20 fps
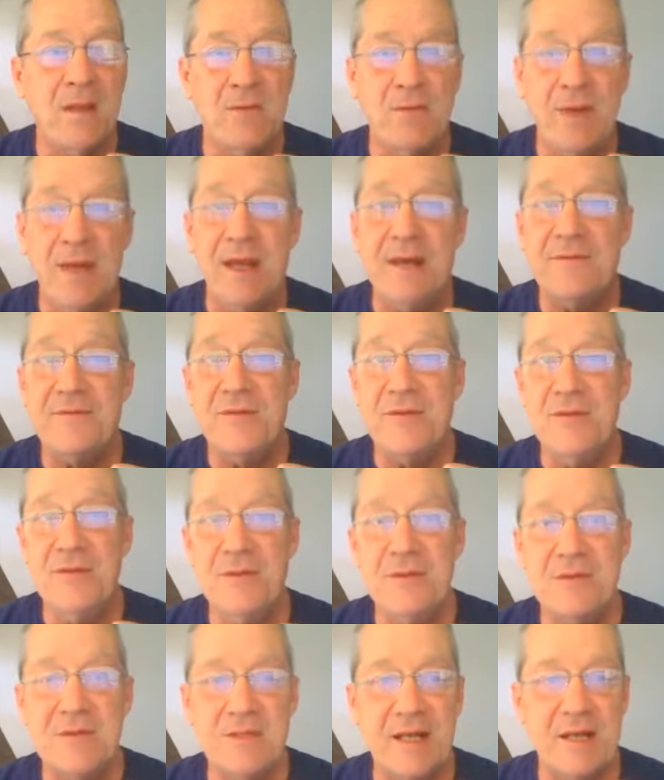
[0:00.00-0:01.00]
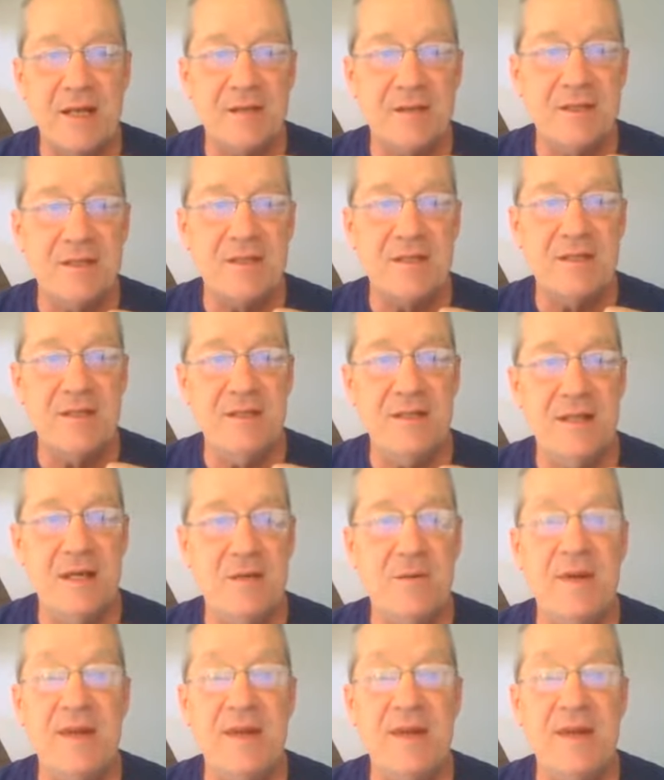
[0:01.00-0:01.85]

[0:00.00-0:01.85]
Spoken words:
We have the newsletter listed there.